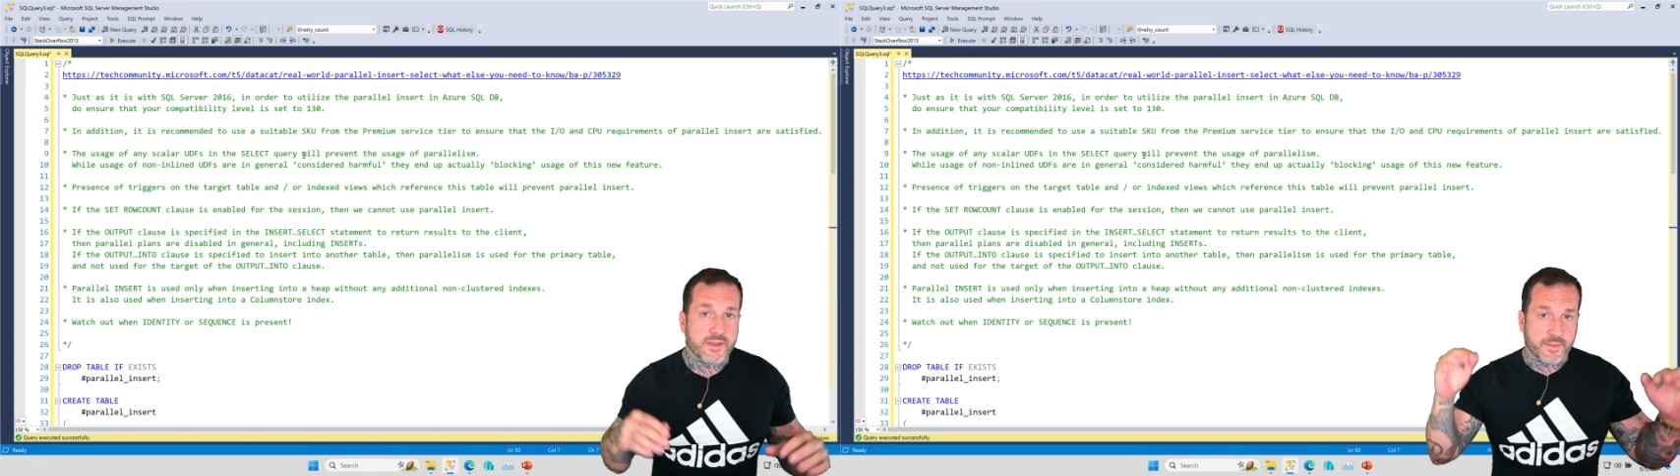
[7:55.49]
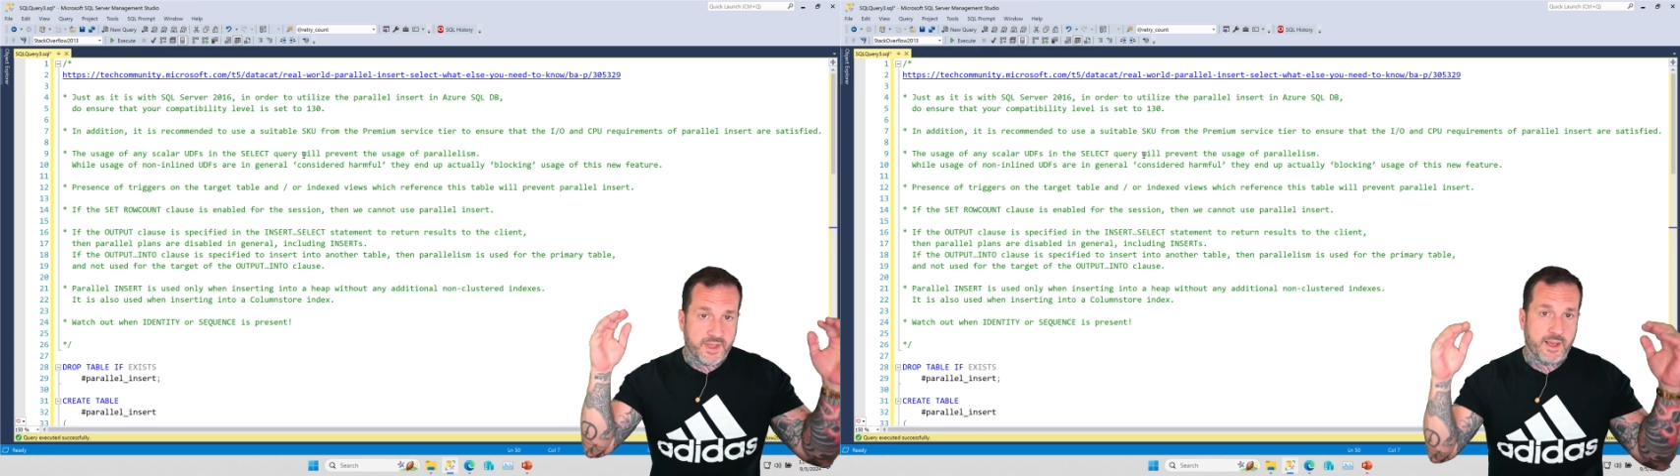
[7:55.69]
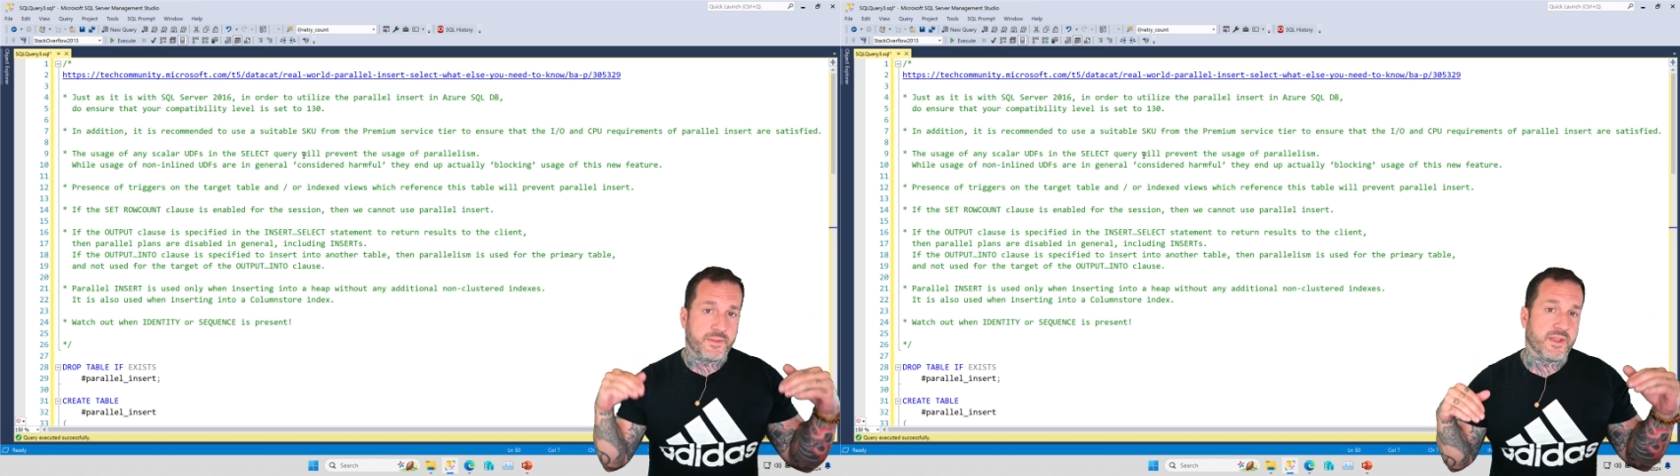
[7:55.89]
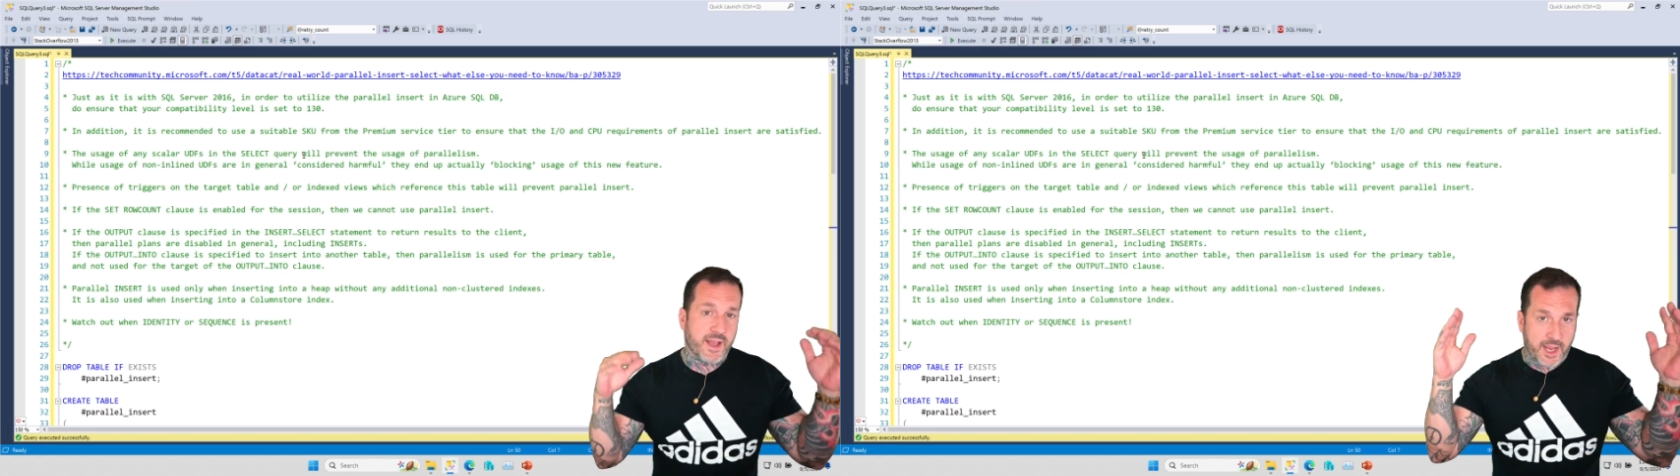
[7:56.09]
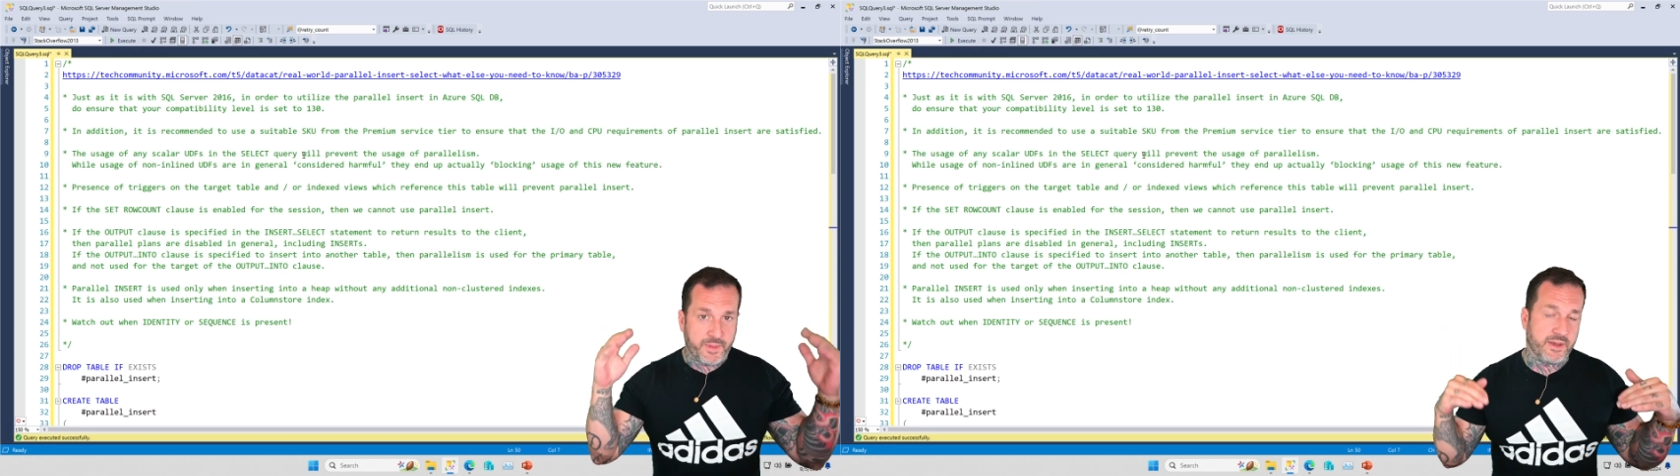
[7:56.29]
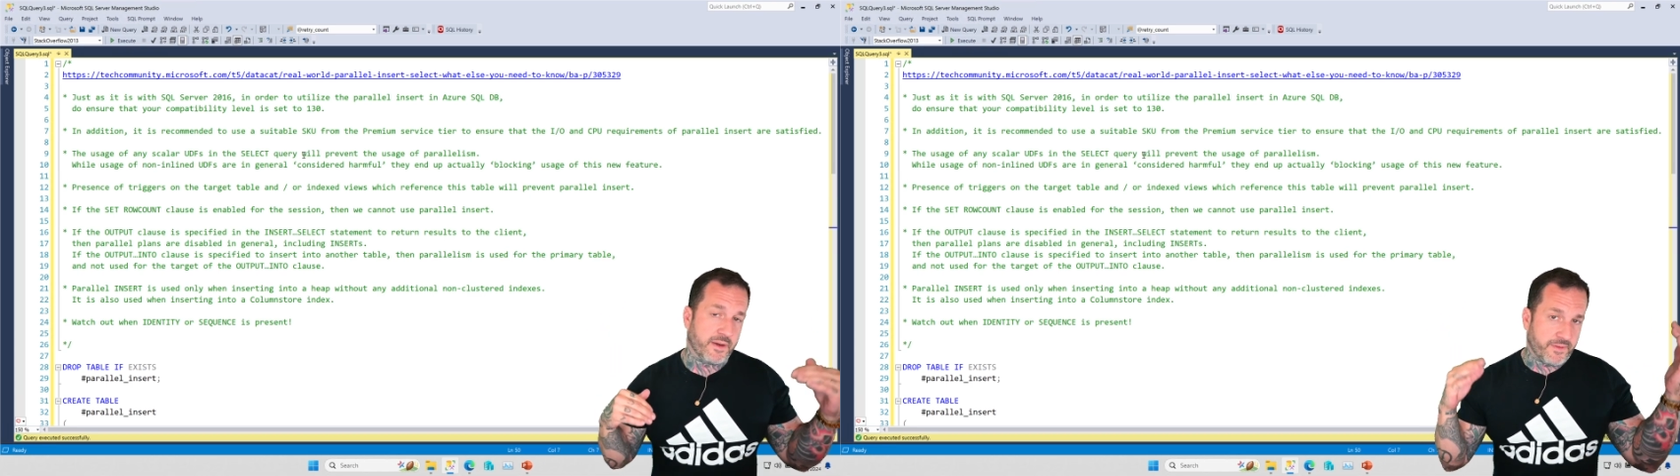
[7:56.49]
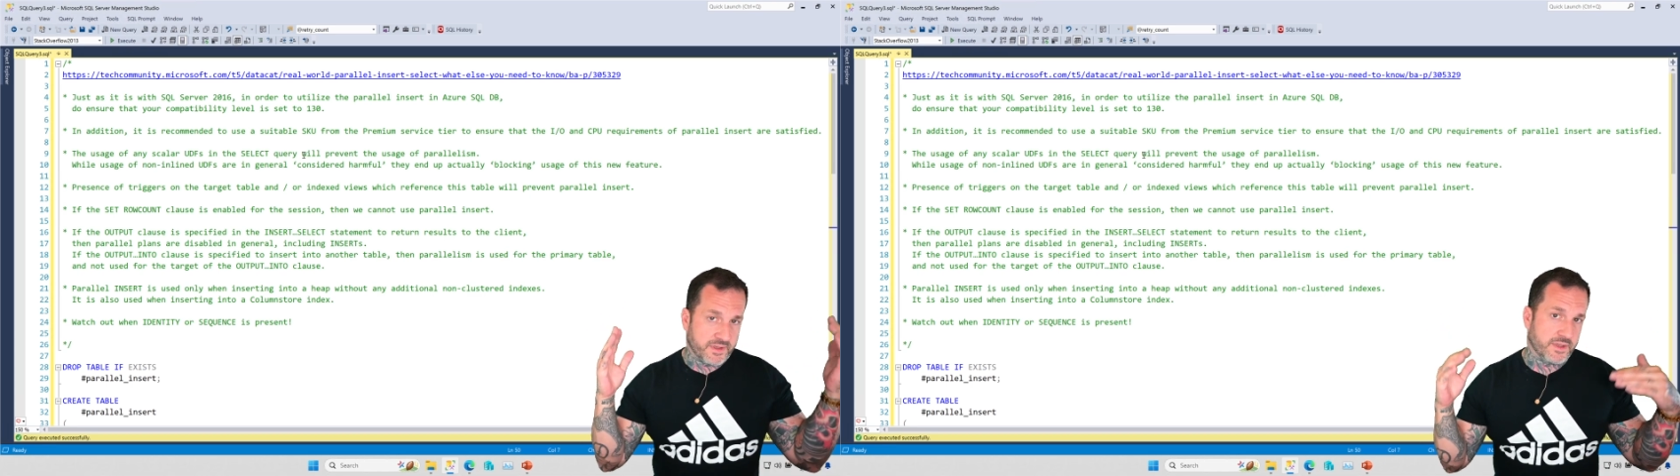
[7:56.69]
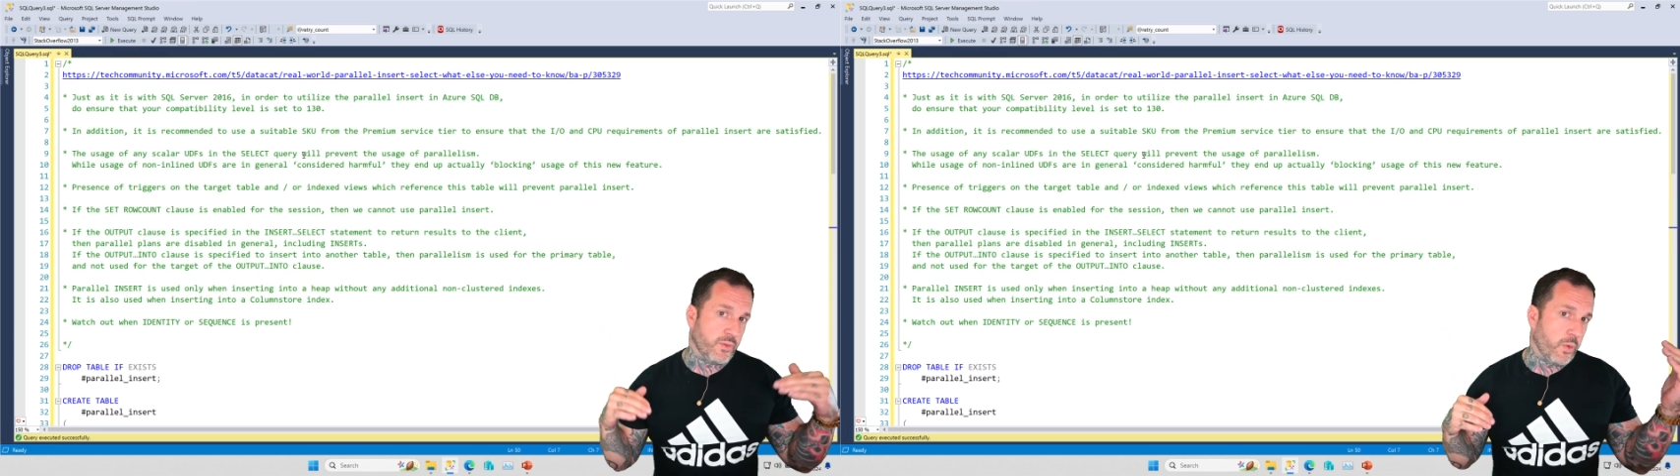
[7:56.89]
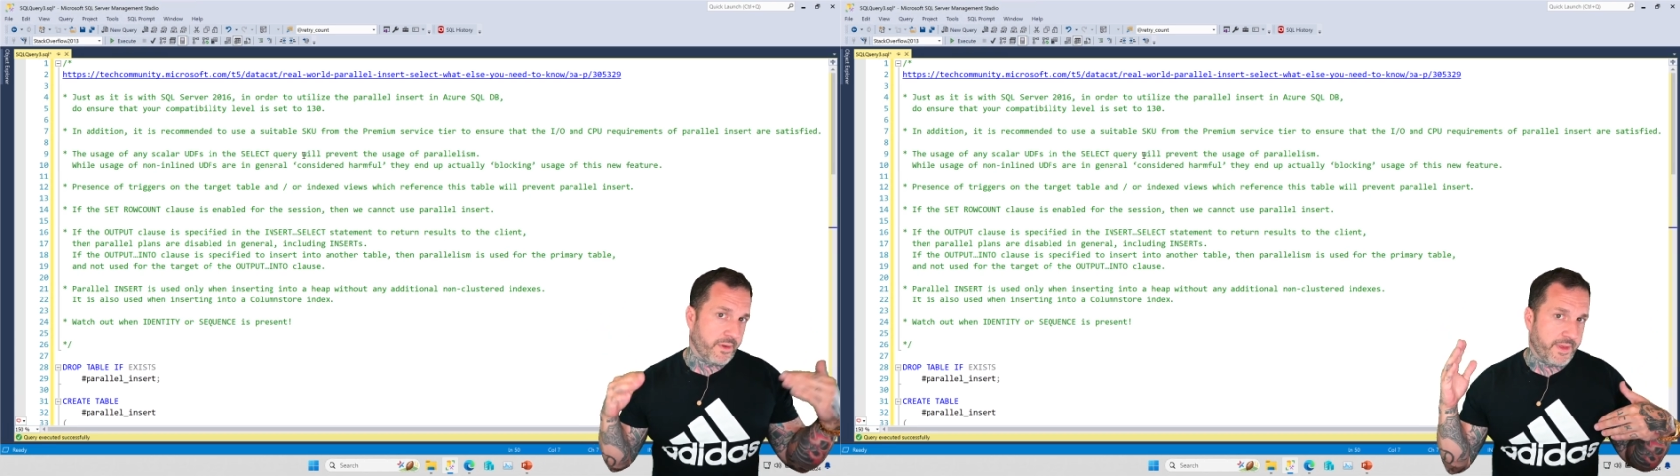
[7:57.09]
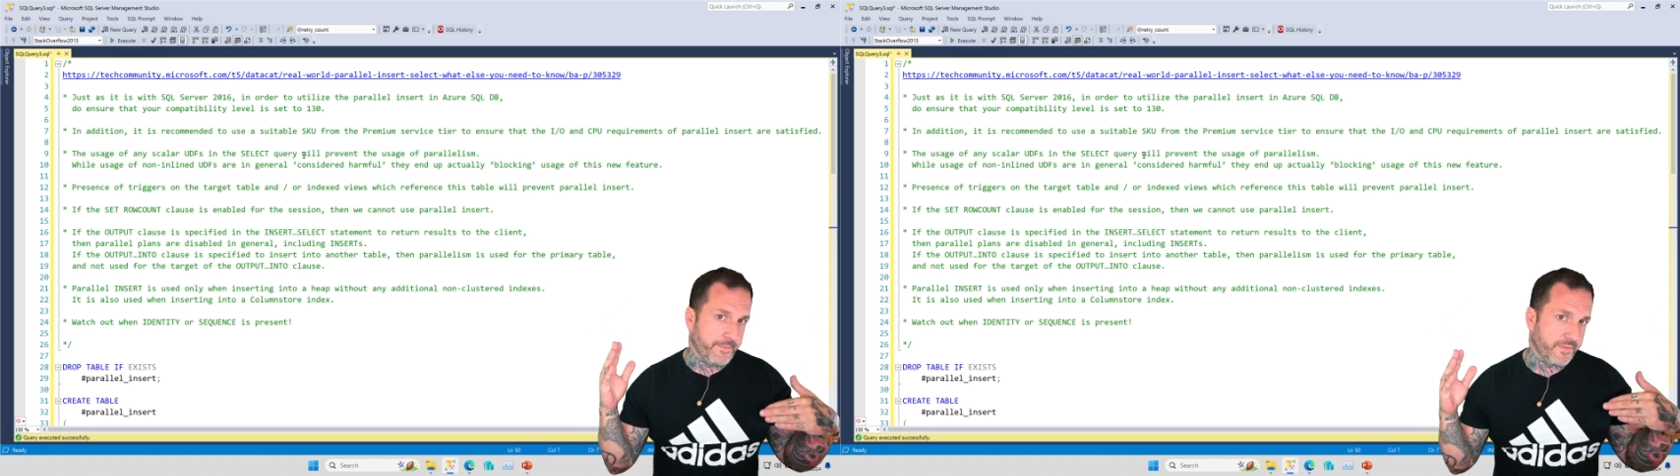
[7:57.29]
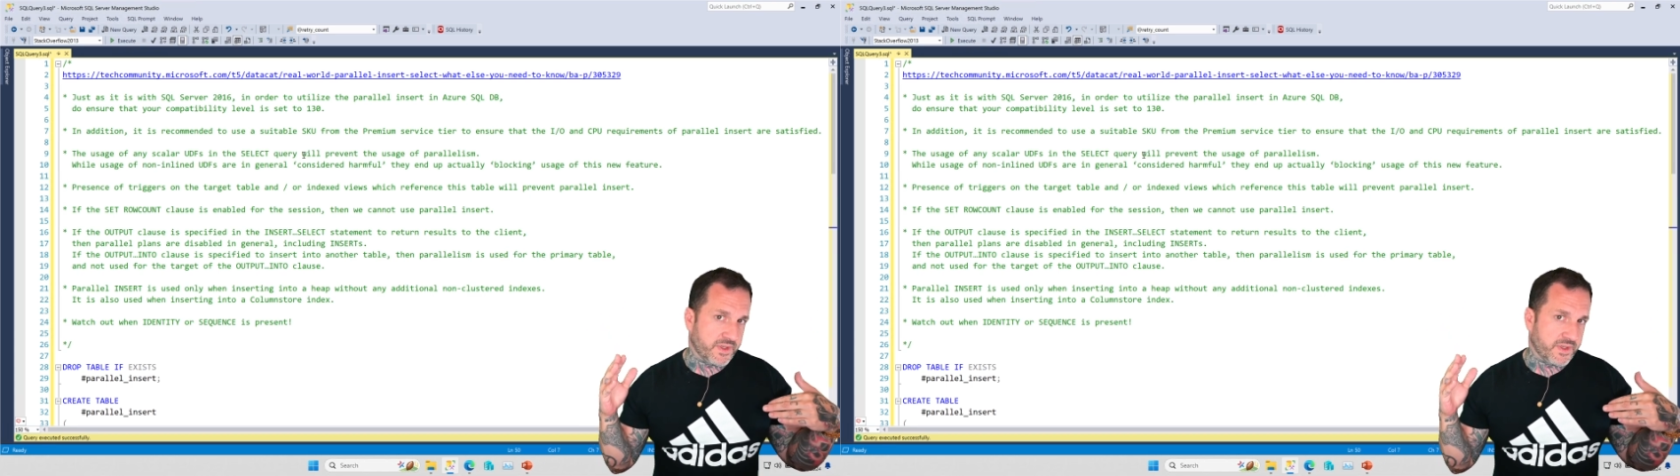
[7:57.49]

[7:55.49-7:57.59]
Sometimes the timing difference is worth it.